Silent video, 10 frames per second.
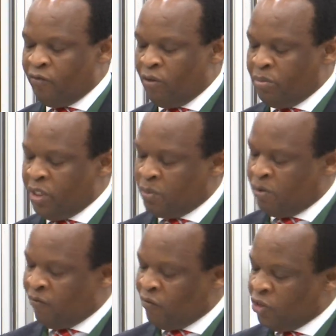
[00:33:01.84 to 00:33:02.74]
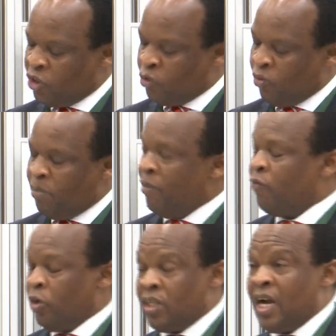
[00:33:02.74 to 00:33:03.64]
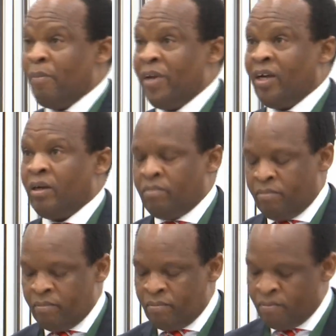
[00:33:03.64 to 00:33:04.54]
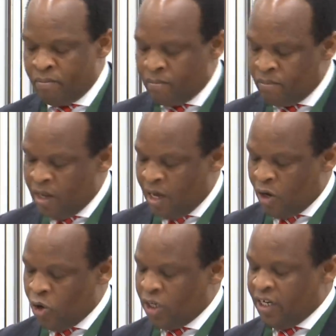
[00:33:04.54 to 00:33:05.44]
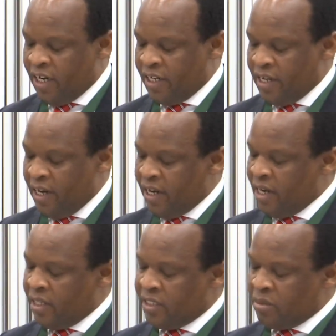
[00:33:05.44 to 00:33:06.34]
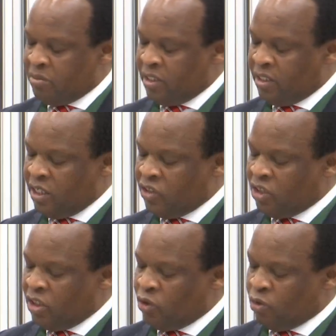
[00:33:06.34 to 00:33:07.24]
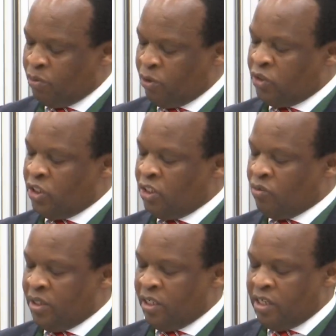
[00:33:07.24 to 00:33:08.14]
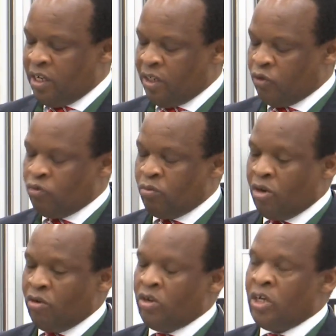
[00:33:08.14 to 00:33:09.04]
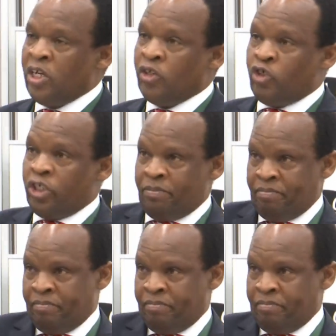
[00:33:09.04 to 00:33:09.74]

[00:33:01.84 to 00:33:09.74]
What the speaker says: from these provisions will be forthcoming. Accordingly, the legal team's intention is to proceed with the hearing tomorrow. Chair,